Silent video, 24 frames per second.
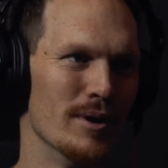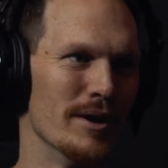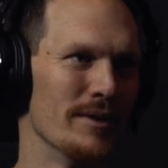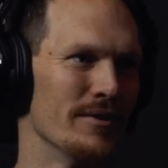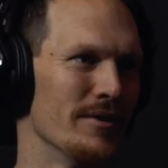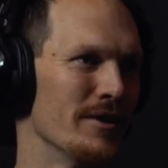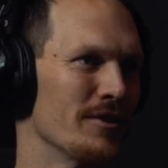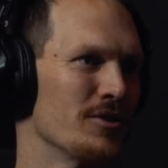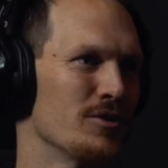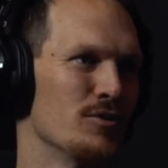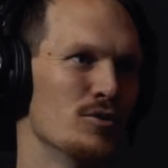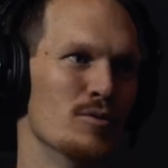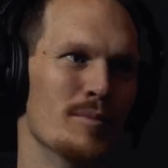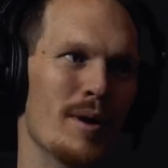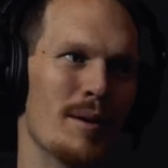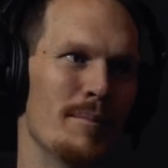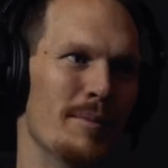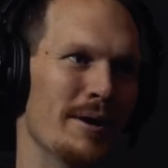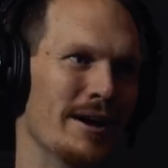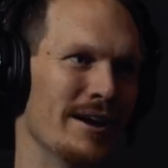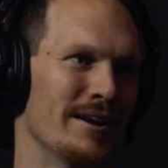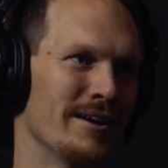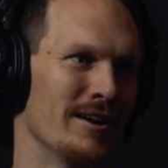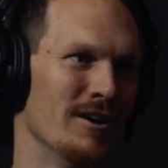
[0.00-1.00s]
I threw my
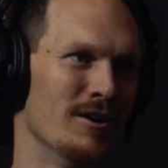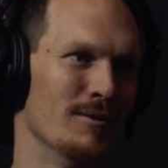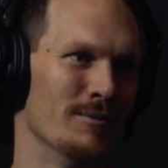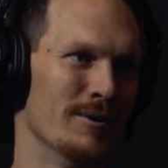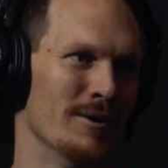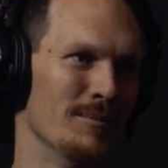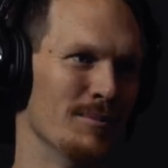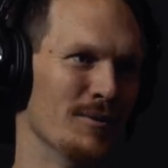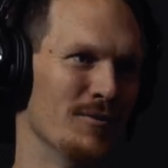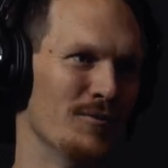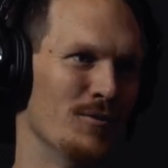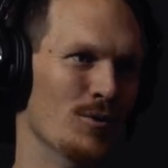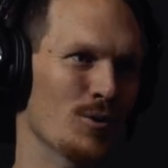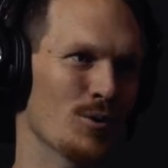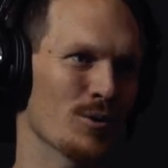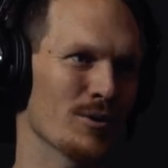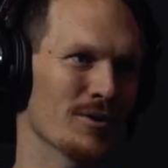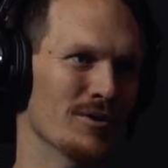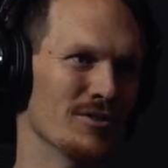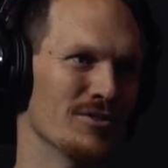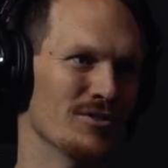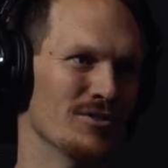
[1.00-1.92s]
back out right before,